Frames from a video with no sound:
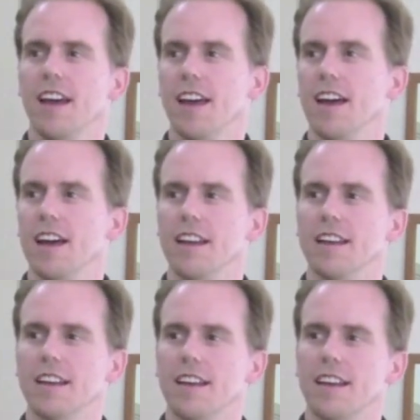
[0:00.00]

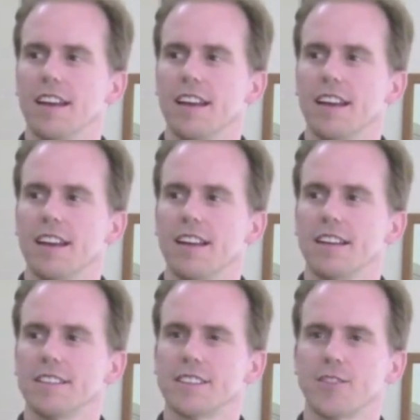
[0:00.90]
And
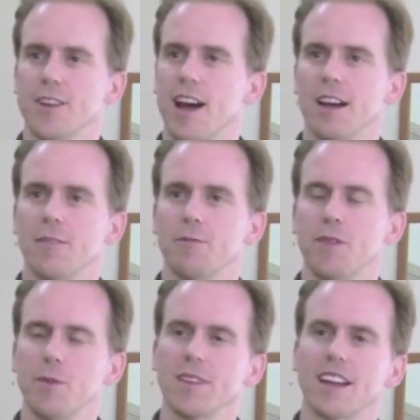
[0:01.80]
just for not
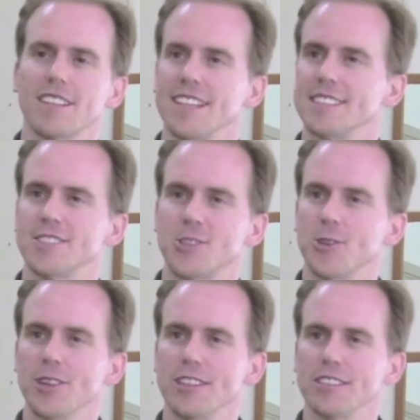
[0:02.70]
people not to get
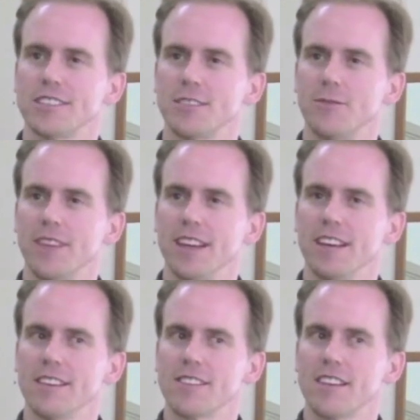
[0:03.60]
discouraged
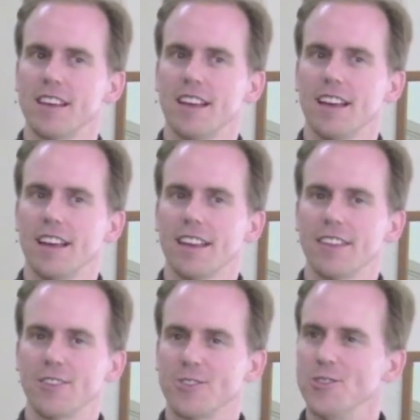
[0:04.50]
because
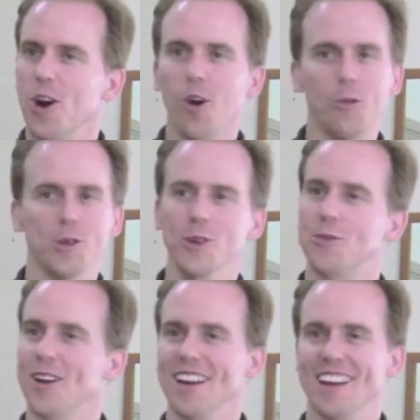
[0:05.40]
there's no
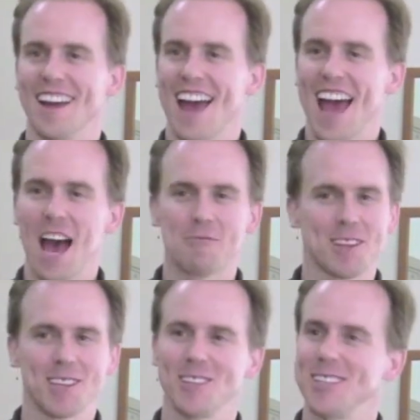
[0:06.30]
blueprint,
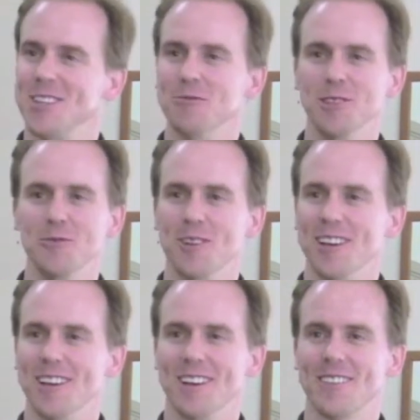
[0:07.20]
absolutely no
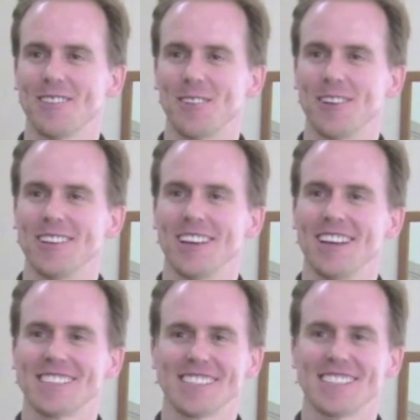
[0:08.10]
blueprint for
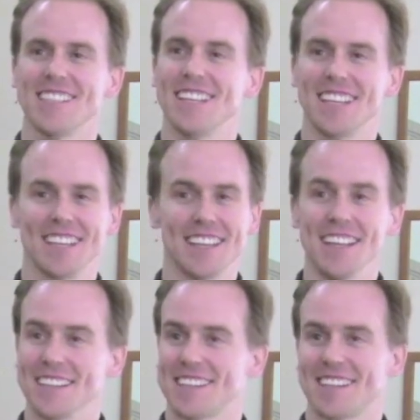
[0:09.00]
succeeding in
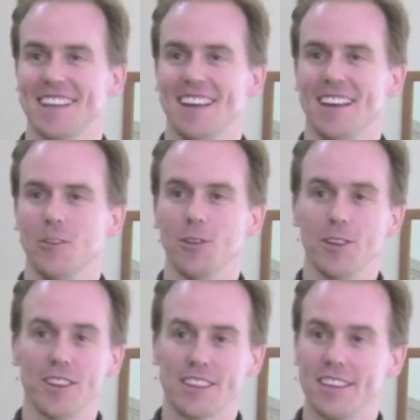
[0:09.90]
this,
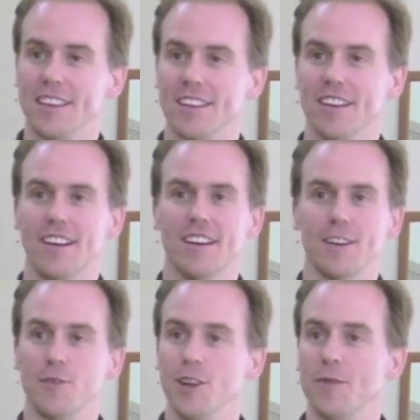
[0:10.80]
whether it's theater
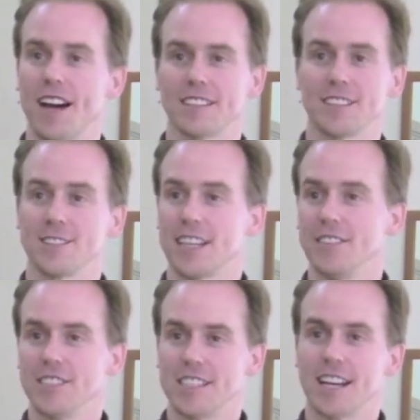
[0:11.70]
or film acting or
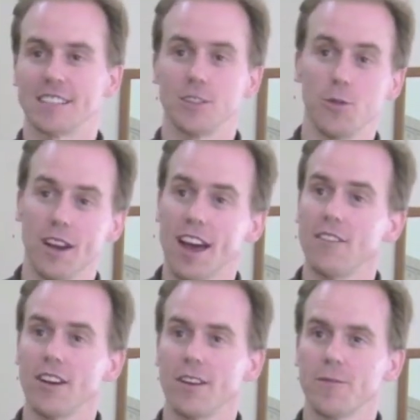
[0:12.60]
television acting
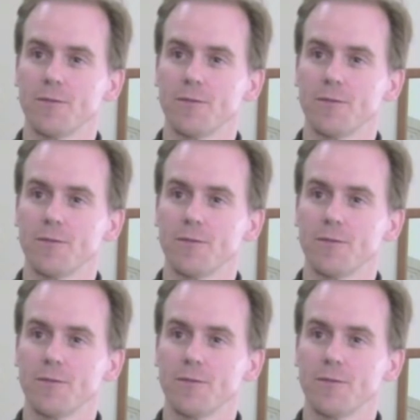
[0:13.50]
whatever.